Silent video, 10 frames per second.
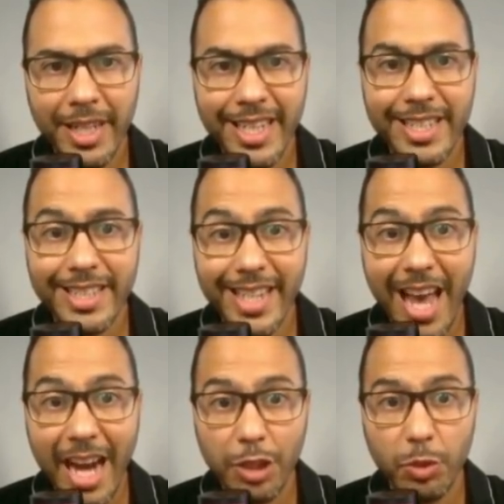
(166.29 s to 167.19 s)
is the
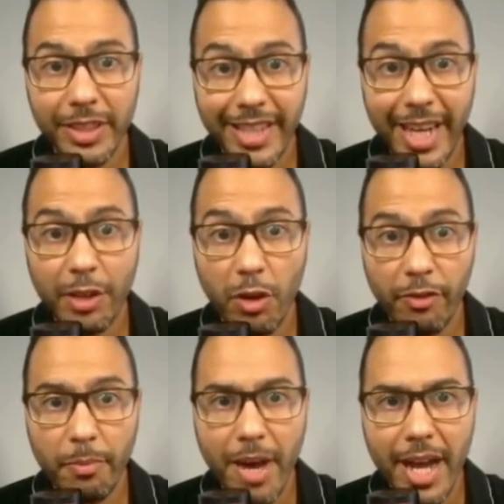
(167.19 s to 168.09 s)
actual date of
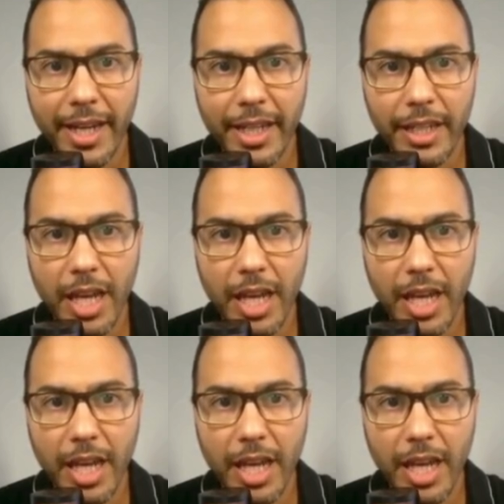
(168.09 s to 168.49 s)
mining.